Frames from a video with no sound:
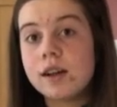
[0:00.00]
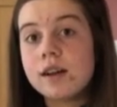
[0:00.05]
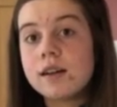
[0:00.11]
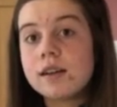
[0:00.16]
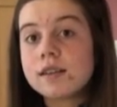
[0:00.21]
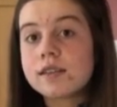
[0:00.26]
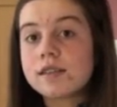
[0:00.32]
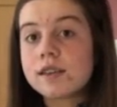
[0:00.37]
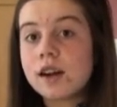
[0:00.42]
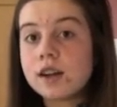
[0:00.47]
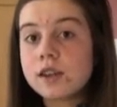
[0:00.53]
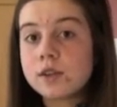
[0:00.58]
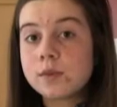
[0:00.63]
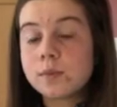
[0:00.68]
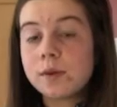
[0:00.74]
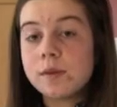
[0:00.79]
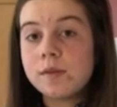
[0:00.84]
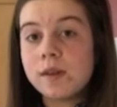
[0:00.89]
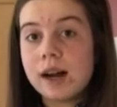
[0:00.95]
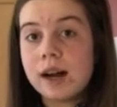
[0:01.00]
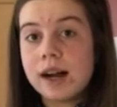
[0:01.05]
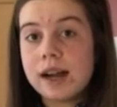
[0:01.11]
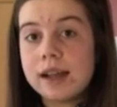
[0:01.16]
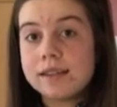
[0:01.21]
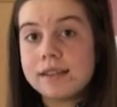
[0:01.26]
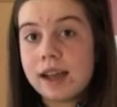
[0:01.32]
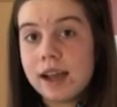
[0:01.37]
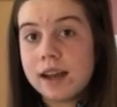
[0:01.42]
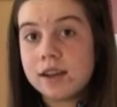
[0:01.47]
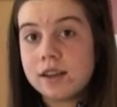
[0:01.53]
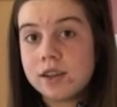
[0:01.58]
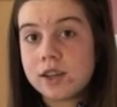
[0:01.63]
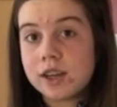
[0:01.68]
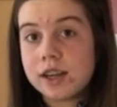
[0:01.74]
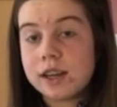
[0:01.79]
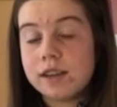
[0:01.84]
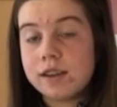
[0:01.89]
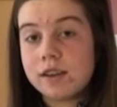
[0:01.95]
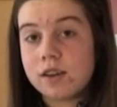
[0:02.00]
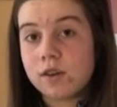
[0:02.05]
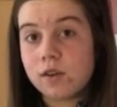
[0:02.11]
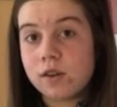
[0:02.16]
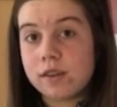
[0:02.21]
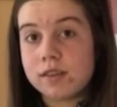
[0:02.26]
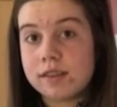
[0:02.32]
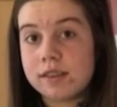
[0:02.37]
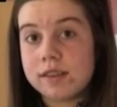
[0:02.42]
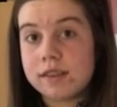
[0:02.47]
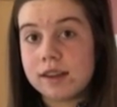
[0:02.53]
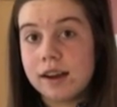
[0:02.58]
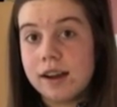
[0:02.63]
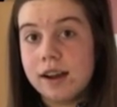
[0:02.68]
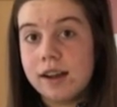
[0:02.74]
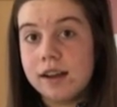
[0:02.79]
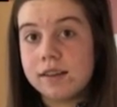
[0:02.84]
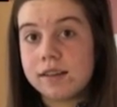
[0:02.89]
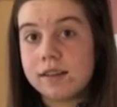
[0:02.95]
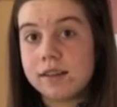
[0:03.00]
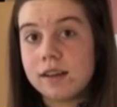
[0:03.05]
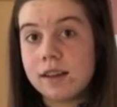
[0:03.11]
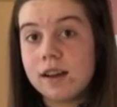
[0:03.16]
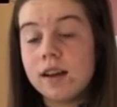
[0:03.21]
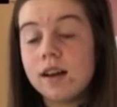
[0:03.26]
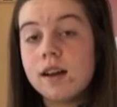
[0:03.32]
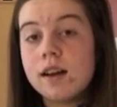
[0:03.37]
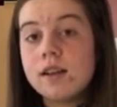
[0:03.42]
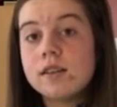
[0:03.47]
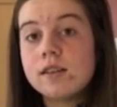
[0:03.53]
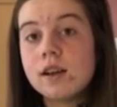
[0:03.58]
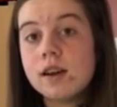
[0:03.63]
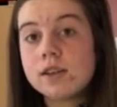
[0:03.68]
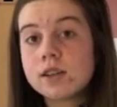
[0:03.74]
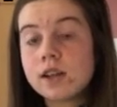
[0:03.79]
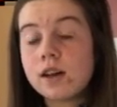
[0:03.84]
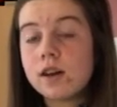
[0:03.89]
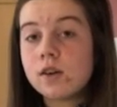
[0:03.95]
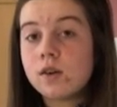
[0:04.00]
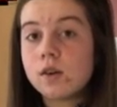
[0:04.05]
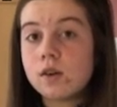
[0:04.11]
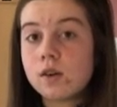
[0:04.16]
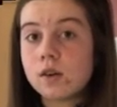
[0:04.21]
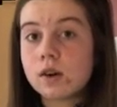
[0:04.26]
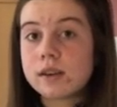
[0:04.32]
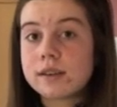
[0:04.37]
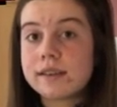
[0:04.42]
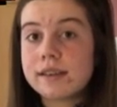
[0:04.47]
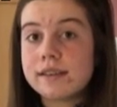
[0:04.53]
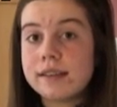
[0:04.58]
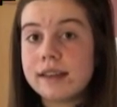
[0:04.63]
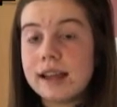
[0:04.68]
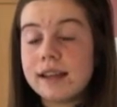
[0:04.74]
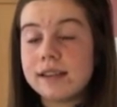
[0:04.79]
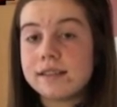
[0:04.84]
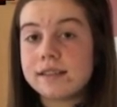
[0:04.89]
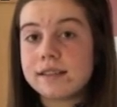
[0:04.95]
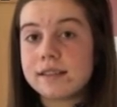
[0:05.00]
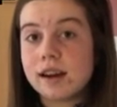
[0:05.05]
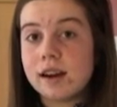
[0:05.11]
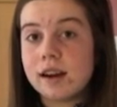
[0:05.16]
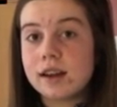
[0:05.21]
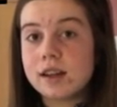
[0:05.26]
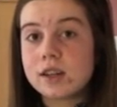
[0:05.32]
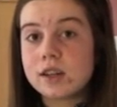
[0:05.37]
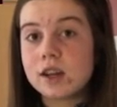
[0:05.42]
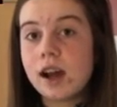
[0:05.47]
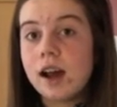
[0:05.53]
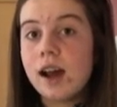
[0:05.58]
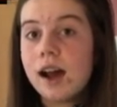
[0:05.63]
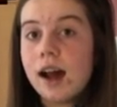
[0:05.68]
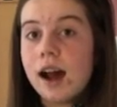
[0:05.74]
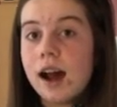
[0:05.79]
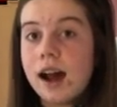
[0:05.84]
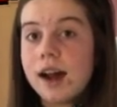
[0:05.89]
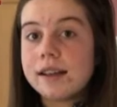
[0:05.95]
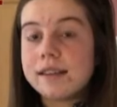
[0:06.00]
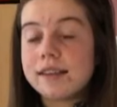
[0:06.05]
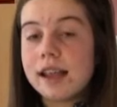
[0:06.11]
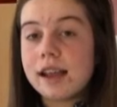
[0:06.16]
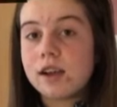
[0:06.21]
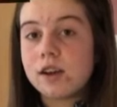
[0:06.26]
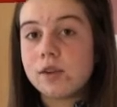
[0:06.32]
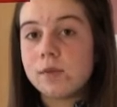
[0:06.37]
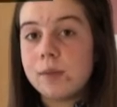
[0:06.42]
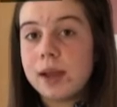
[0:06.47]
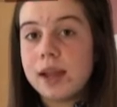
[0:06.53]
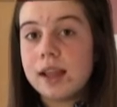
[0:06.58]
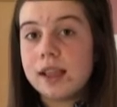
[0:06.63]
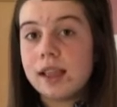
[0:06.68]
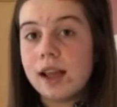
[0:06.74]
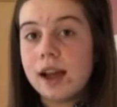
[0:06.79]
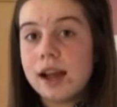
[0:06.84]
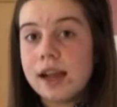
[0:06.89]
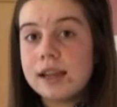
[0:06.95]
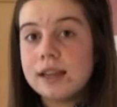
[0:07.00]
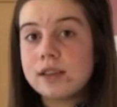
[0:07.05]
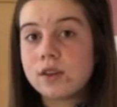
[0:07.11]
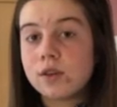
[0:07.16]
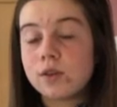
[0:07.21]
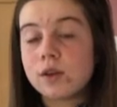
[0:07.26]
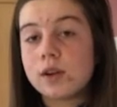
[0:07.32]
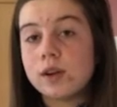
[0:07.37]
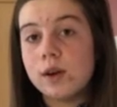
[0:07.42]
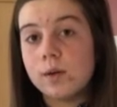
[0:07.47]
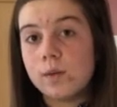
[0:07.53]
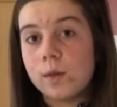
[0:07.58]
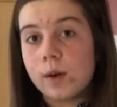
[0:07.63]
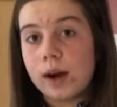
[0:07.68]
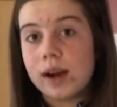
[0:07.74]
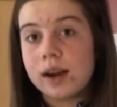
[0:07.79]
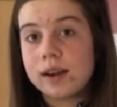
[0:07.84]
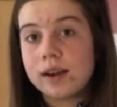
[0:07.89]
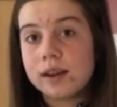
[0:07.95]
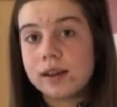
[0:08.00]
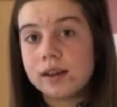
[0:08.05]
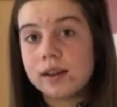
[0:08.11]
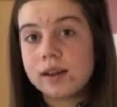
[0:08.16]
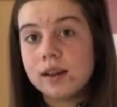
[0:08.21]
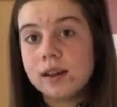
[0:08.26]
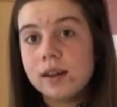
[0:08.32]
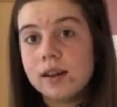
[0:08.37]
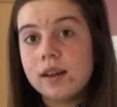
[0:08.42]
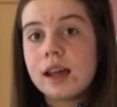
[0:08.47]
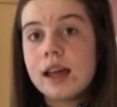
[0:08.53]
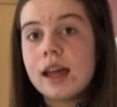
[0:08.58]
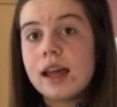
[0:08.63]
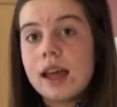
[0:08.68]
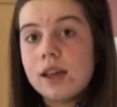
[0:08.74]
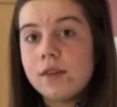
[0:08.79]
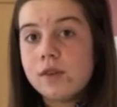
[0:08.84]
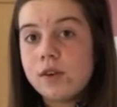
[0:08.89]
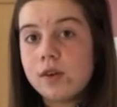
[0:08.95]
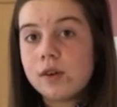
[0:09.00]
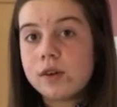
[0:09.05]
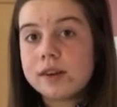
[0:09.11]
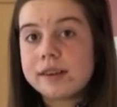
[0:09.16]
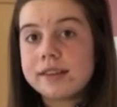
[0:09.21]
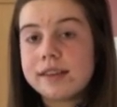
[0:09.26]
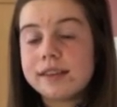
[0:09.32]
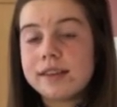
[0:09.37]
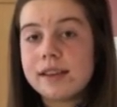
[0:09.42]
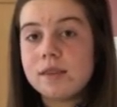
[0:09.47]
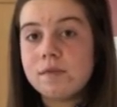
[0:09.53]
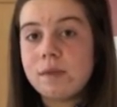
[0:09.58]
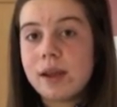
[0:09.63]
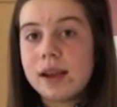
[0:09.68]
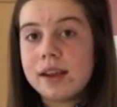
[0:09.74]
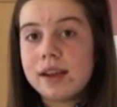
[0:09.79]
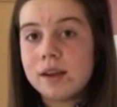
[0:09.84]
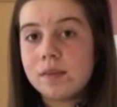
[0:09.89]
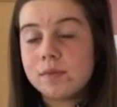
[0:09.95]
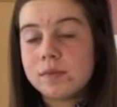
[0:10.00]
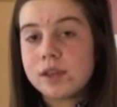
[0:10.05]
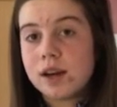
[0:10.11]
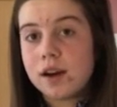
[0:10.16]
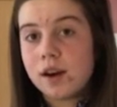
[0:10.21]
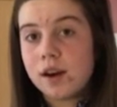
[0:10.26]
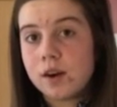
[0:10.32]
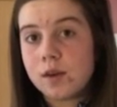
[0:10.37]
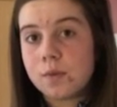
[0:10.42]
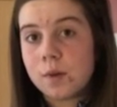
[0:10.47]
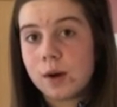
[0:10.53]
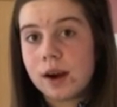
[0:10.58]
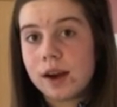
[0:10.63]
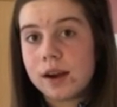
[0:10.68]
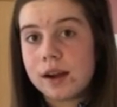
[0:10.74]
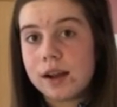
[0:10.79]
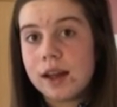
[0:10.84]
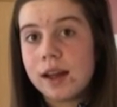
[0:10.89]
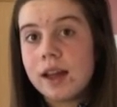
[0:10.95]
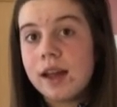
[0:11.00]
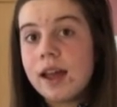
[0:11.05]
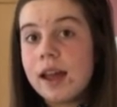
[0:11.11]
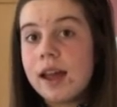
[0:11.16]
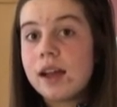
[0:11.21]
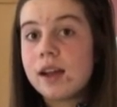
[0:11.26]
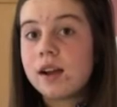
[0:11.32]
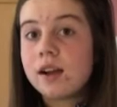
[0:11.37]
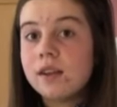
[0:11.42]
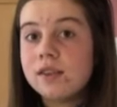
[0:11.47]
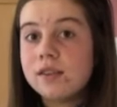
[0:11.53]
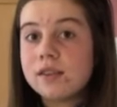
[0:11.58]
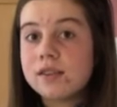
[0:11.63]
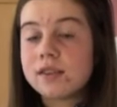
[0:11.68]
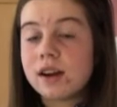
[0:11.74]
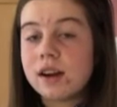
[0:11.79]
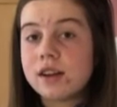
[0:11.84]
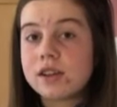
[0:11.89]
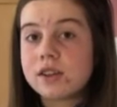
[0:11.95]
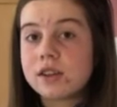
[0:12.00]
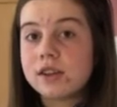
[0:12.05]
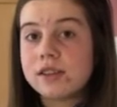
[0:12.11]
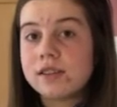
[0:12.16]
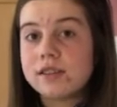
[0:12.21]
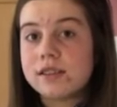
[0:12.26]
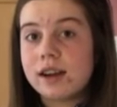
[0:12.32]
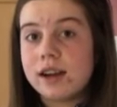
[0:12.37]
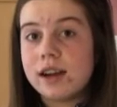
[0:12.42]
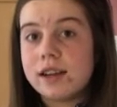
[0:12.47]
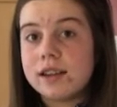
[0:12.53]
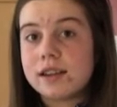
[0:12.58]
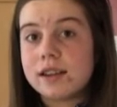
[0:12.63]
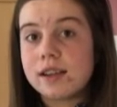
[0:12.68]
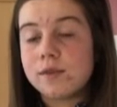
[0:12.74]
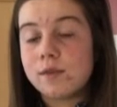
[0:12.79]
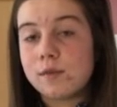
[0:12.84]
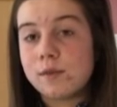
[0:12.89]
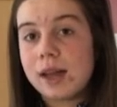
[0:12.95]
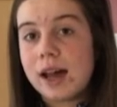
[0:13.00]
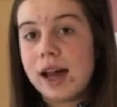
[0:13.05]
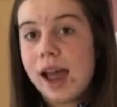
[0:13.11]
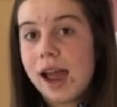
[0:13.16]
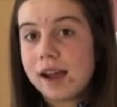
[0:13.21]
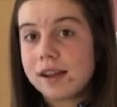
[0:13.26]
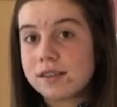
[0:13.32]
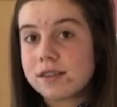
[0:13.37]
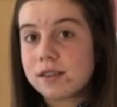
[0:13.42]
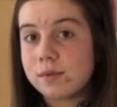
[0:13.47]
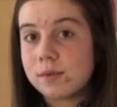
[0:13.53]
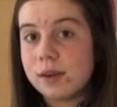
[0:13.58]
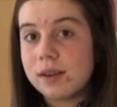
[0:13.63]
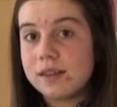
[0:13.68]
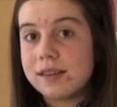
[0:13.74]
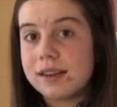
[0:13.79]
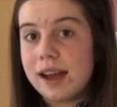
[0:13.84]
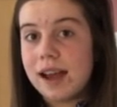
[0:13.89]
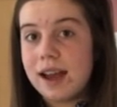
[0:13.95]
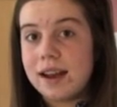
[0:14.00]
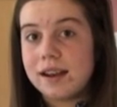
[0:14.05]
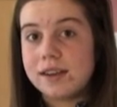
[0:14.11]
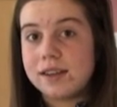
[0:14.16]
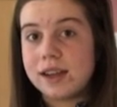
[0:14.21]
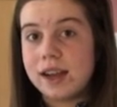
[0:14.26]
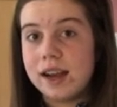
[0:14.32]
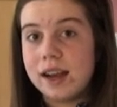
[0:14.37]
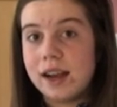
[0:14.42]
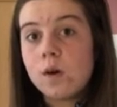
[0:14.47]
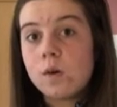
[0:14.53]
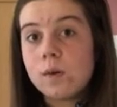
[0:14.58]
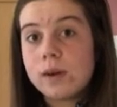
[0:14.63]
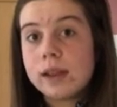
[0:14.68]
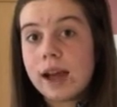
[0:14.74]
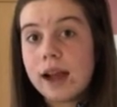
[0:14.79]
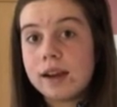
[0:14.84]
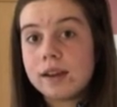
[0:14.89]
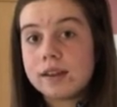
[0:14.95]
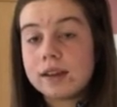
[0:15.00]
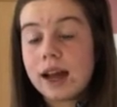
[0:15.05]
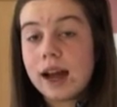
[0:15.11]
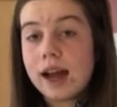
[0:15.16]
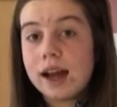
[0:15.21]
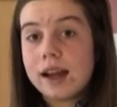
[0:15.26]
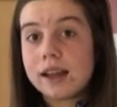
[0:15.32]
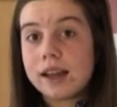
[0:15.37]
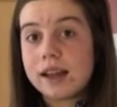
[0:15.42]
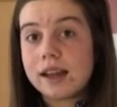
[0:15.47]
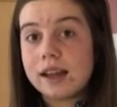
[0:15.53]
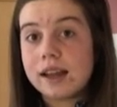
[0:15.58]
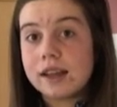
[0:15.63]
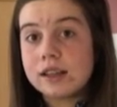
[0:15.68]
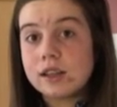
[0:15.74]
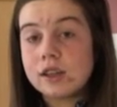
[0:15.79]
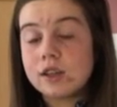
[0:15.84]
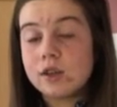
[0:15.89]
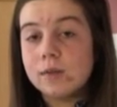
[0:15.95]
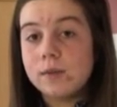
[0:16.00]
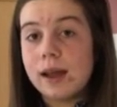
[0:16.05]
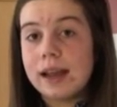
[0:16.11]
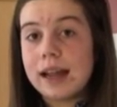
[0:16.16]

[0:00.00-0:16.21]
Starch provides energy in your horse's diet. Not all horses need starch, as they could be in light or no work. If your horse is in medium to hard work, include starch in his diet to give him that extra boost of energy without adding too many